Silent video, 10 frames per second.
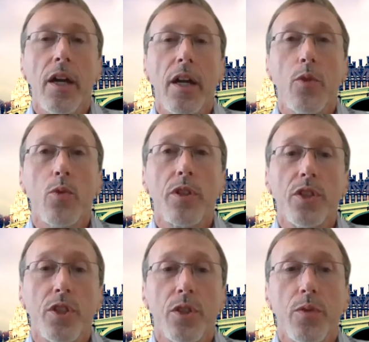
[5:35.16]
In order
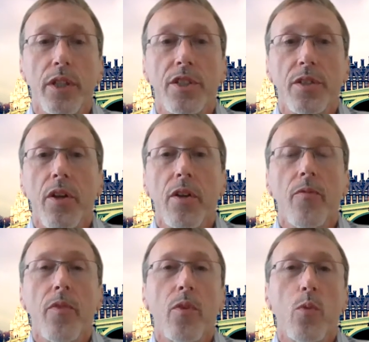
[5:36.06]
to do this,
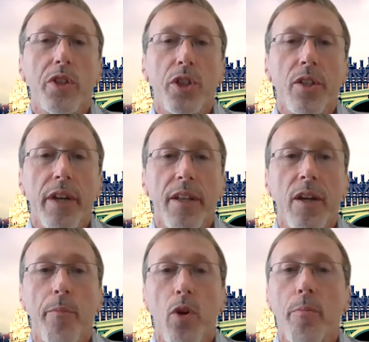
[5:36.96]
we generate
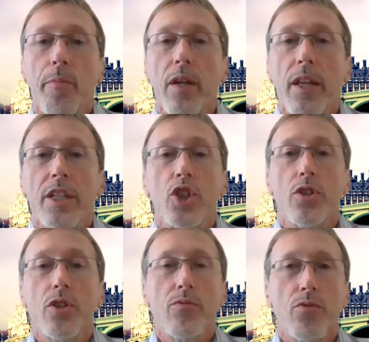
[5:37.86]
a
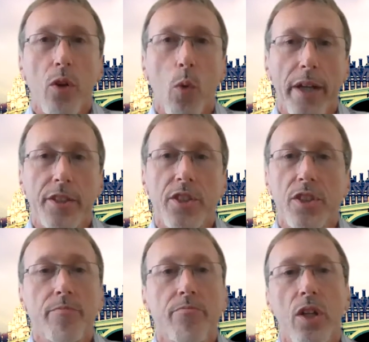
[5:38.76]
population of
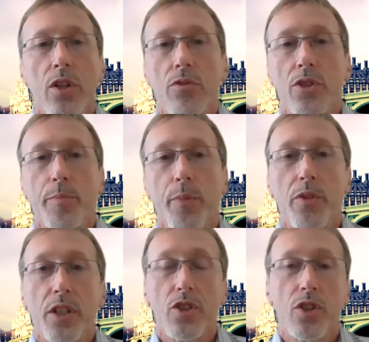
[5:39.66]
requests
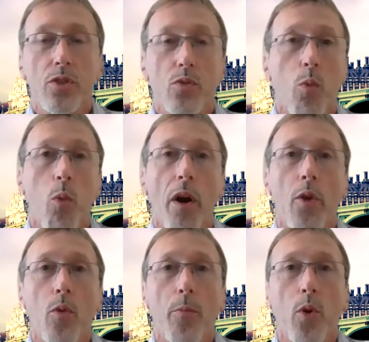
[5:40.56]
corresponding to one
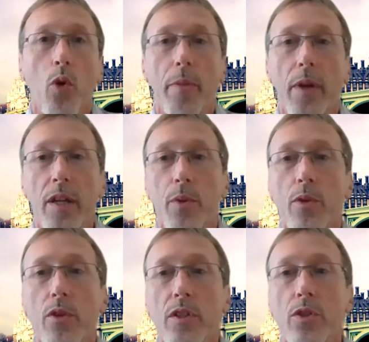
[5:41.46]
or more
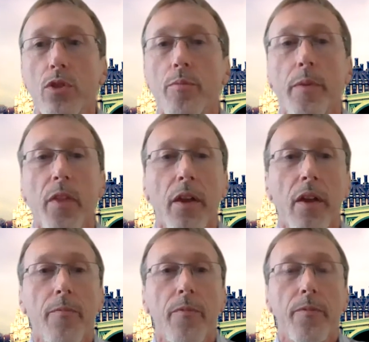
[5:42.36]
people of a group.
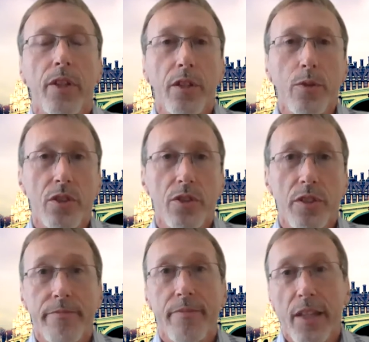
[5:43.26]
The
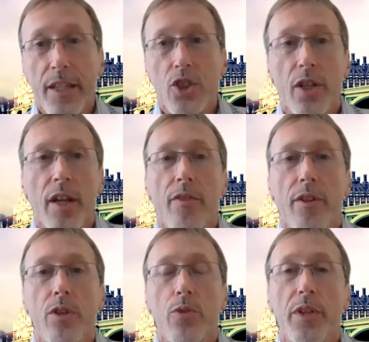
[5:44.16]
users each have
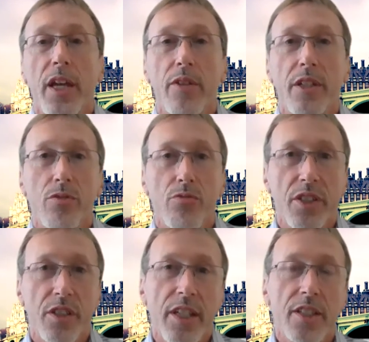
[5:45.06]
their own
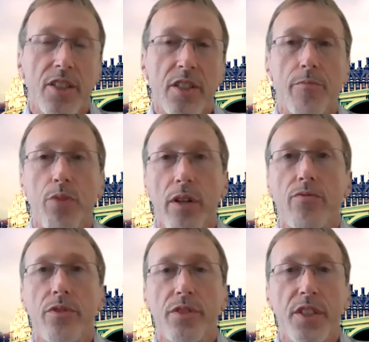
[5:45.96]
characteristics and
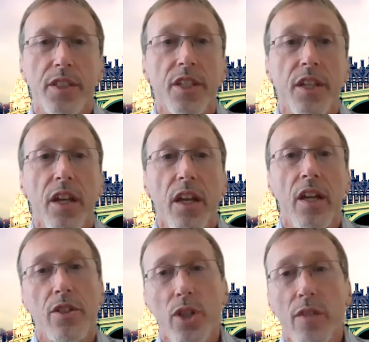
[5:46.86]
preferences
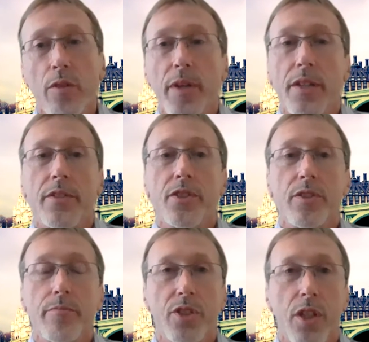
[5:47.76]
and travel
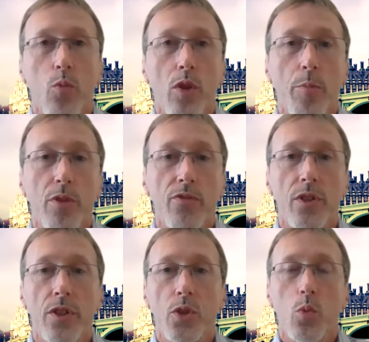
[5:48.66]
patterns. Some will
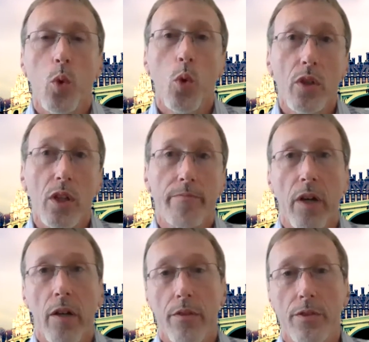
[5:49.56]
prefer to walk,
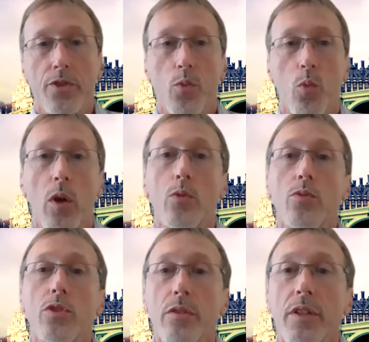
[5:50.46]
others
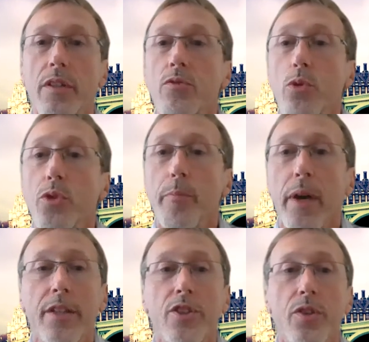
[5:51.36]
won't. It all
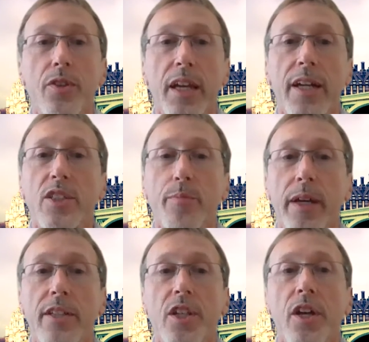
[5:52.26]
depends on the
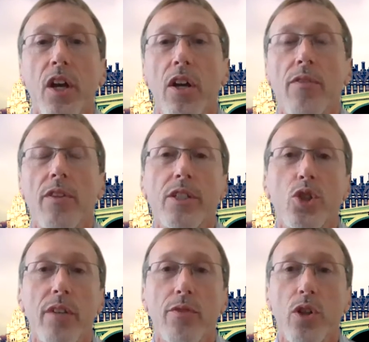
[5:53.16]
aspects of their
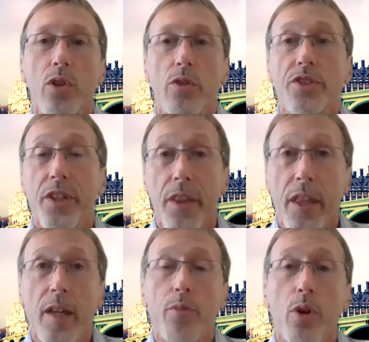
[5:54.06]
travel cost that
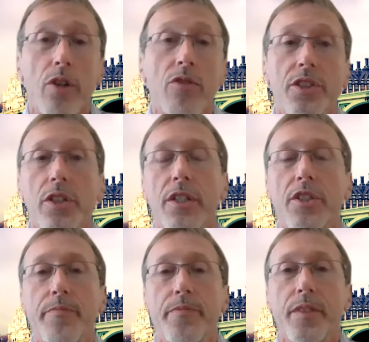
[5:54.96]
they prioritize.
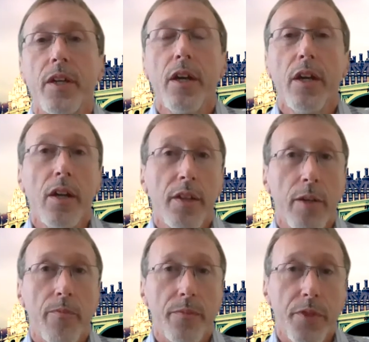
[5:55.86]

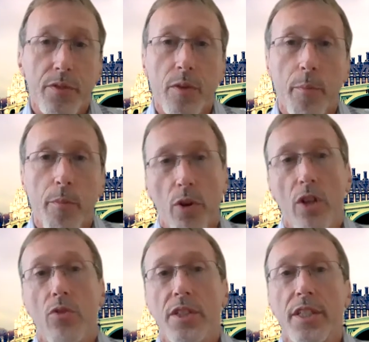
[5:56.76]
Now, different
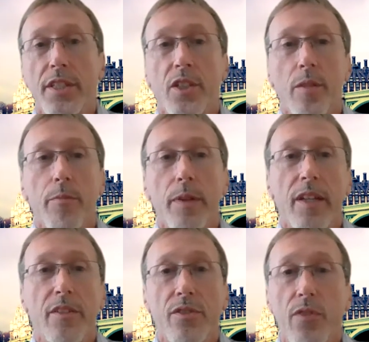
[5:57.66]
priorities can
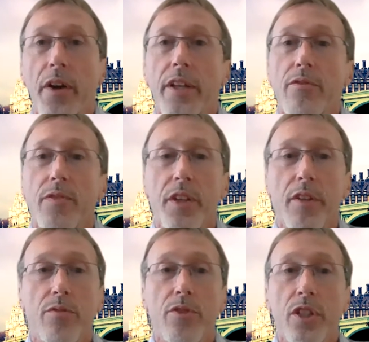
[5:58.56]
be defined for
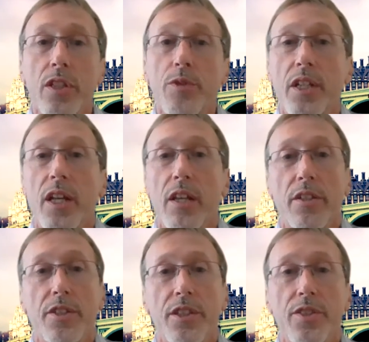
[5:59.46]
different user
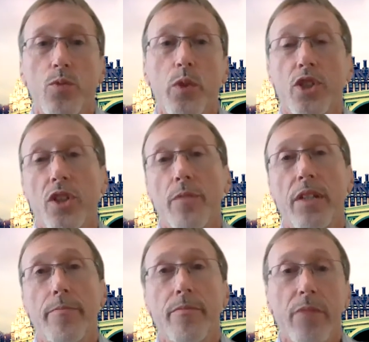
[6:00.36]
classes, which can
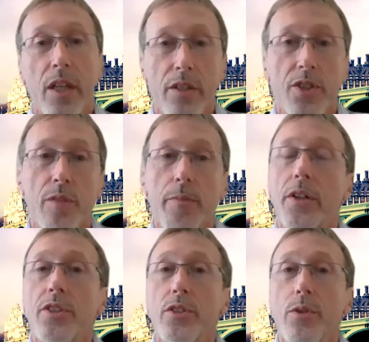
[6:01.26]
be
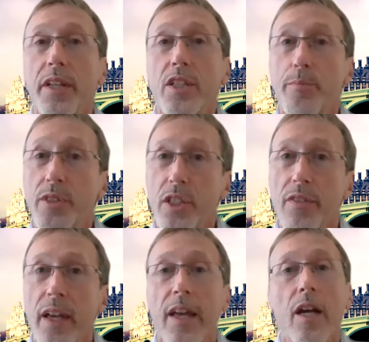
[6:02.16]
customized to any specific